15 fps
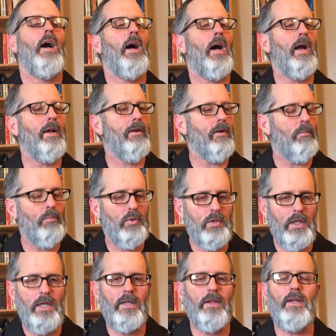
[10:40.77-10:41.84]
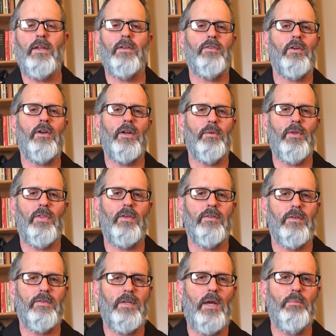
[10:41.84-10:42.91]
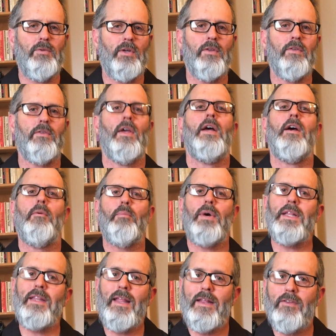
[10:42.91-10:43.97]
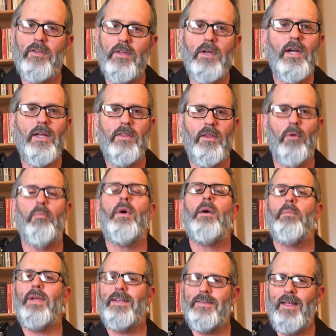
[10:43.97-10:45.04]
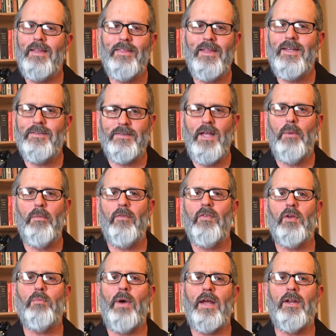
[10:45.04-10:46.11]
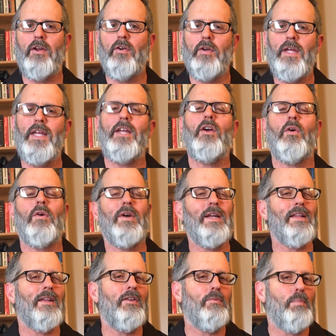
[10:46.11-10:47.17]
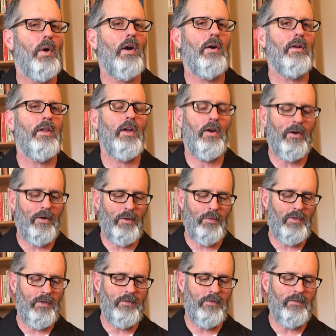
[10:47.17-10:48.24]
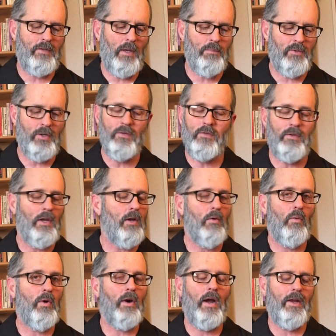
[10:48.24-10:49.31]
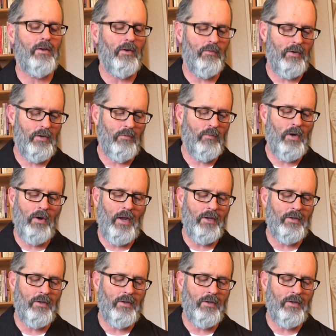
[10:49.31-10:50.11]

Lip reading: I completely disagree with his assumptions, but let's look at them, because I think some of you might agree, or at least partly agree with his assumptions, where I don't. All